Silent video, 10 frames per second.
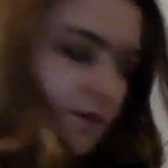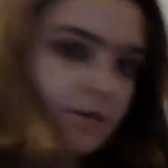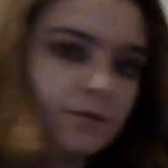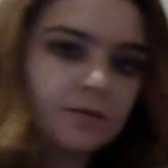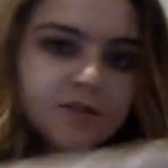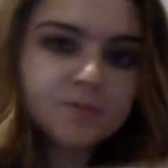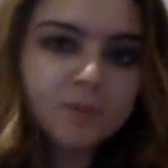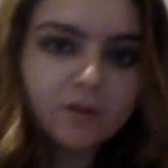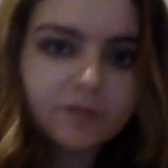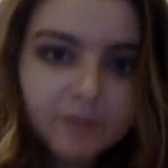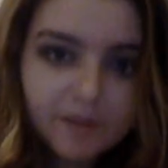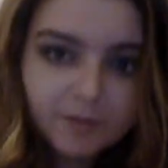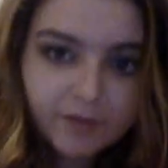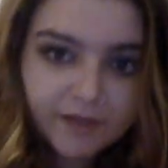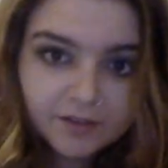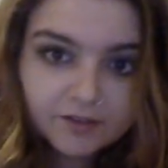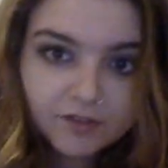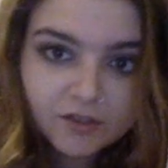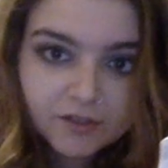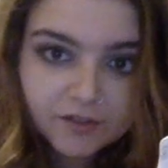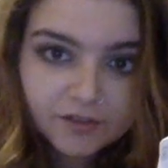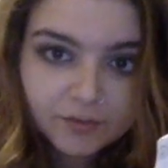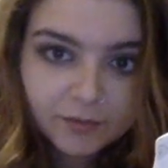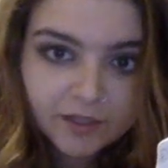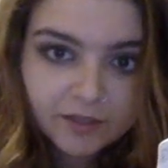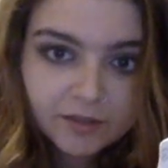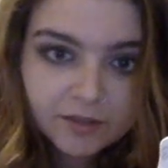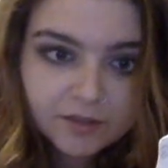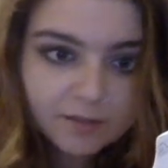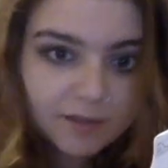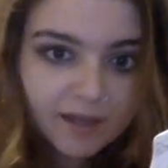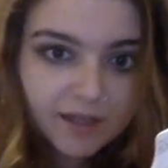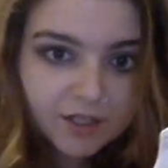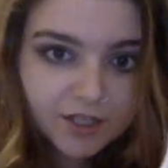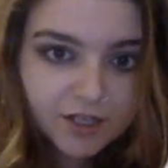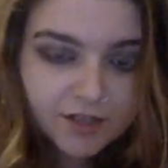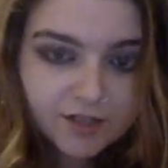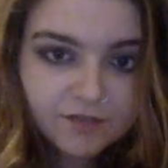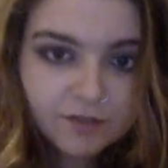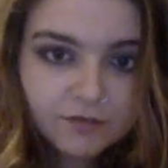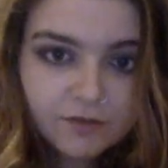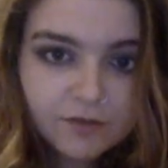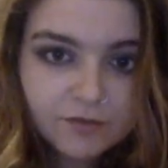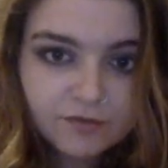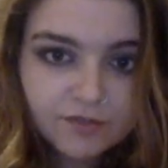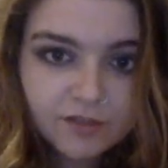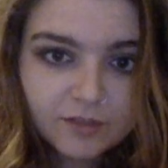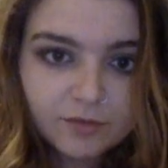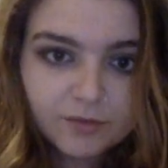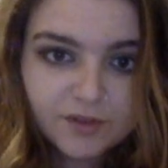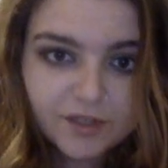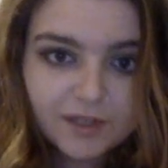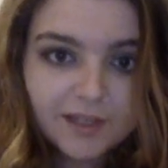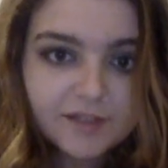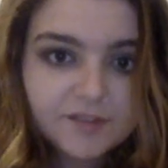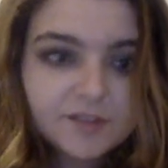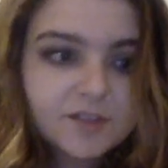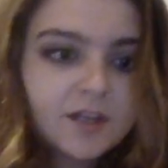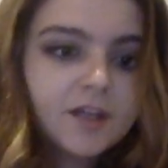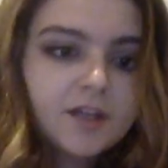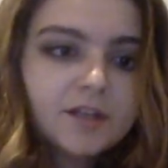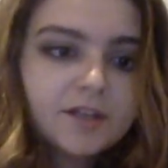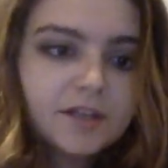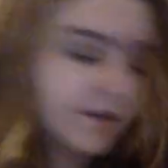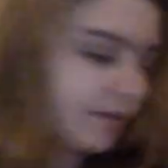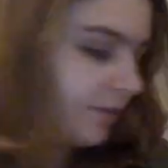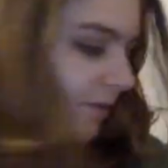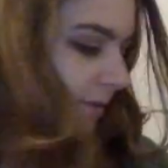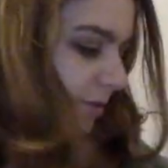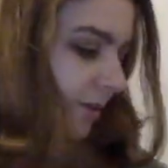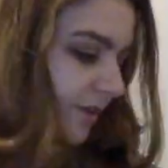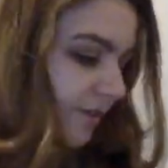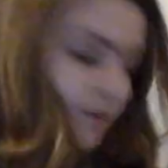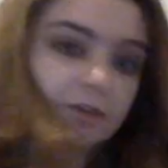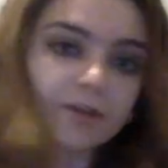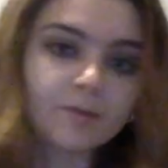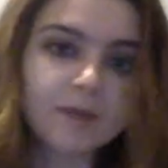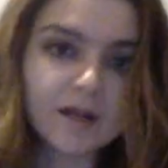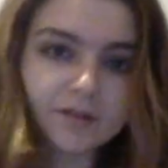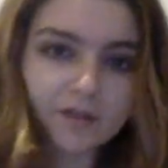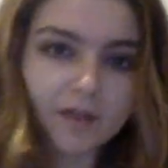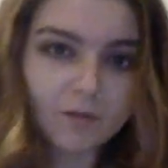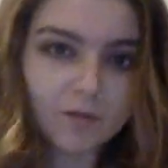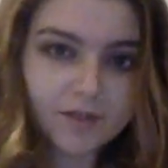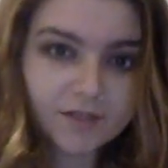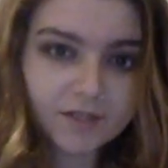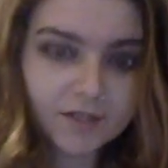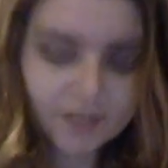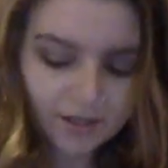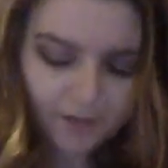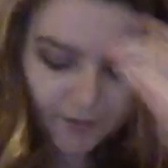with a spalted maple headstock as well to match, and then you've got a rosewood fingerboard with inlays. Now, I'm going to be replacing a lot of the parts that came with this guitar,